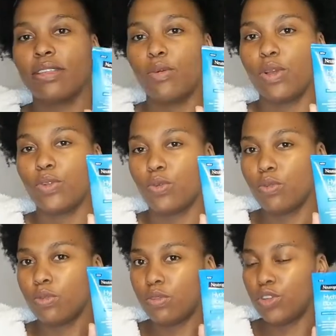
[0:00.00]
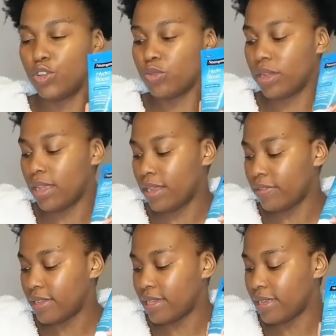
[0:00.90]
the one who usually
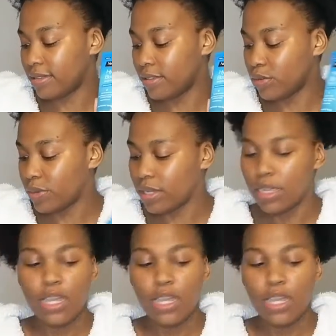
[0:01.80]
advertises this one.